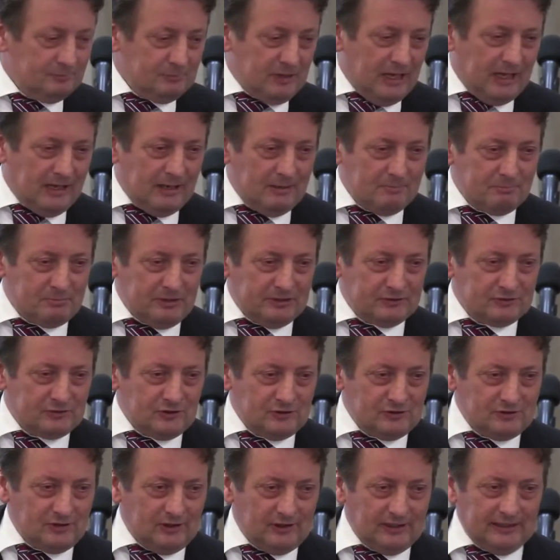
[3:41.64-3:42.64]
But
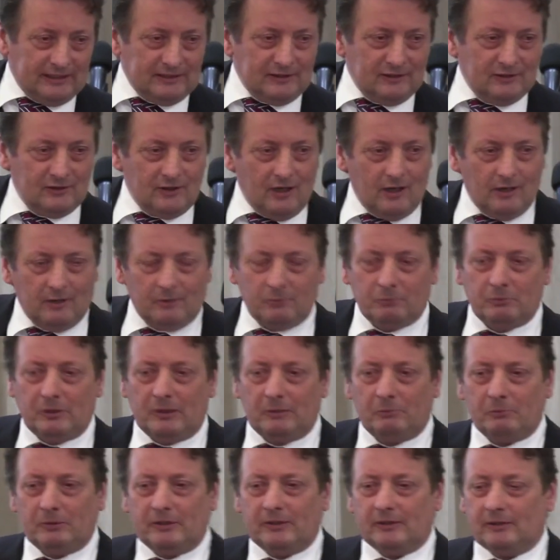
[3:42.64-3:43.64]
just to let you know where
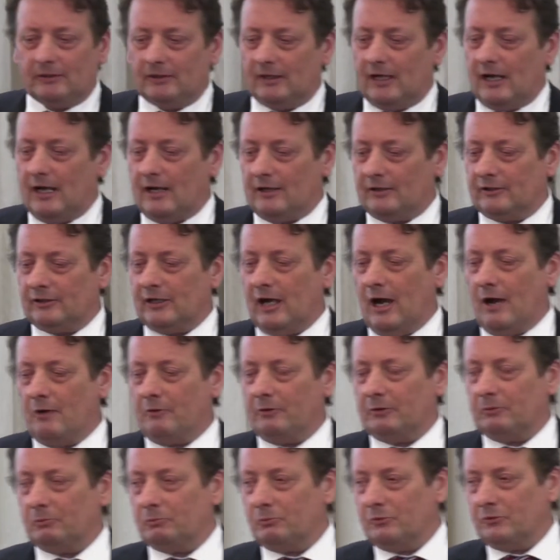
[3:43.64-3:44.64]
we are
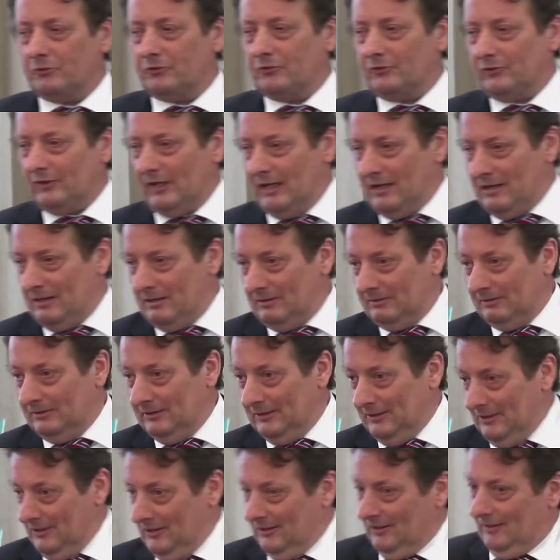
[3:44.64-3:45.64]
going with,
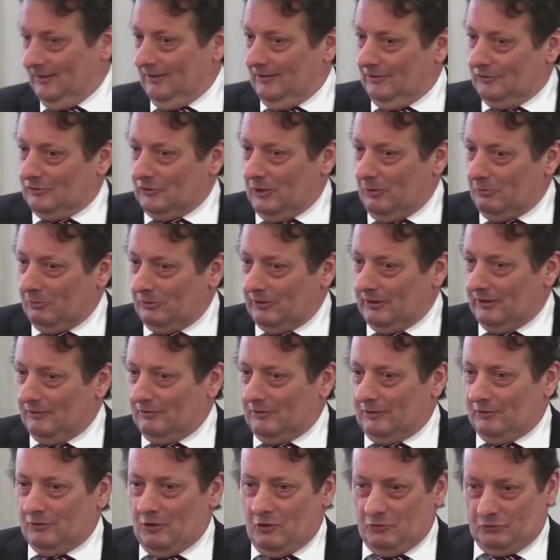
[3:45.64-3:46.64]
so that
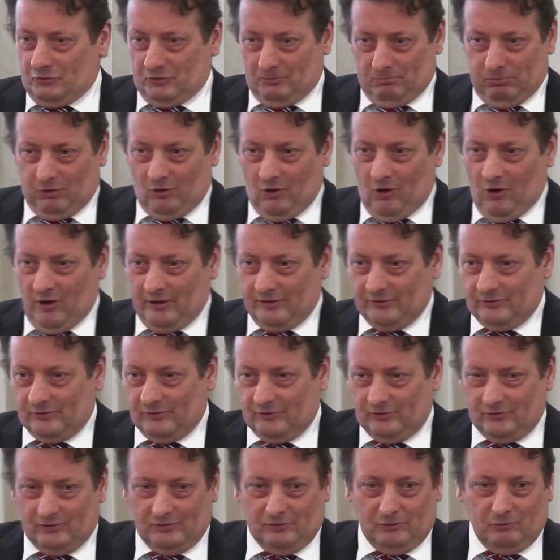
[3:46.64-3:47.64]
there are no
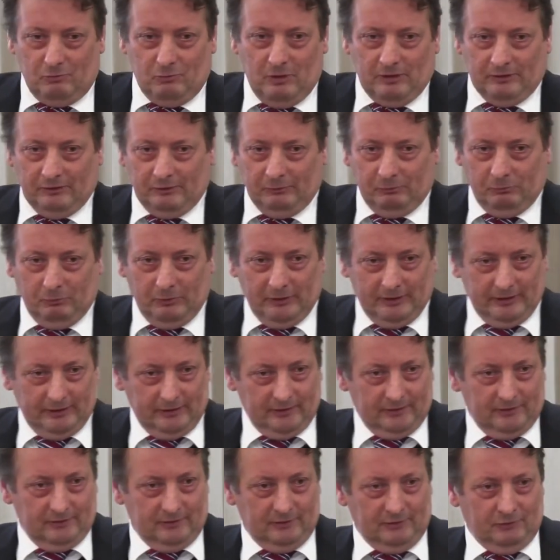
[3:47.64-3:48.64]
surprises and you're wondering
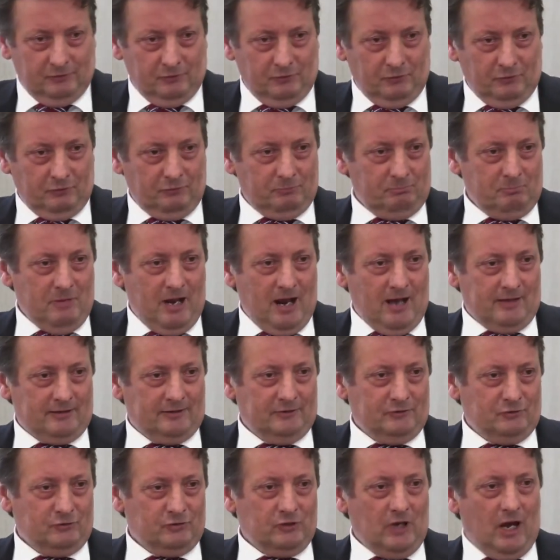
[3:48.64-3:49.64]
where on earth Mark
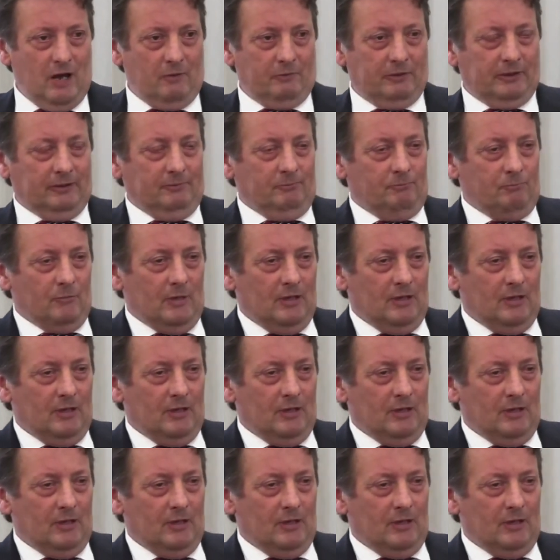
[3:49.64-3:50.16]
is going.